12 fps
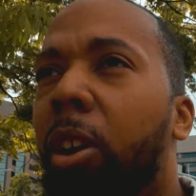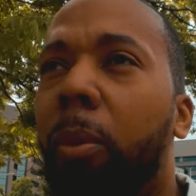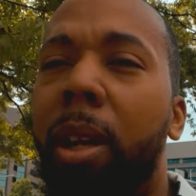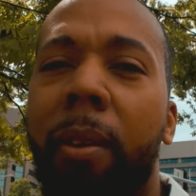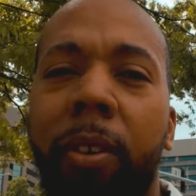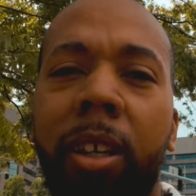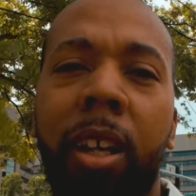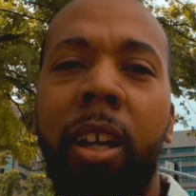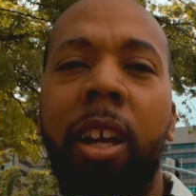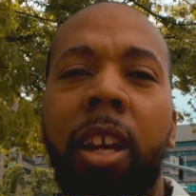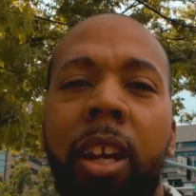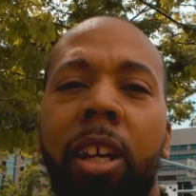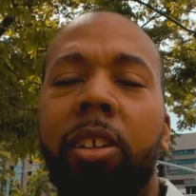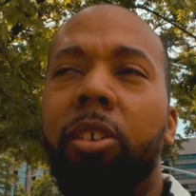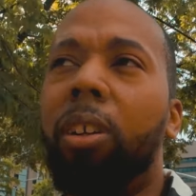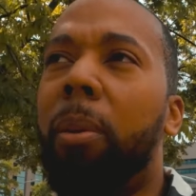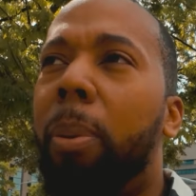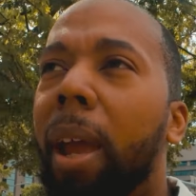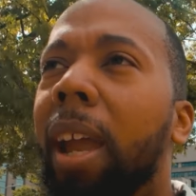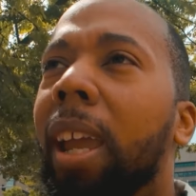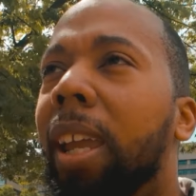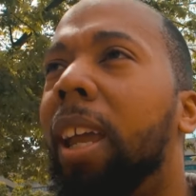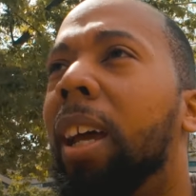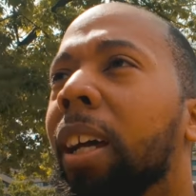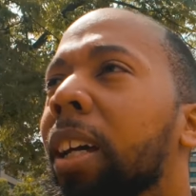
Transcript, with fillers: or whatever. You're gonna pay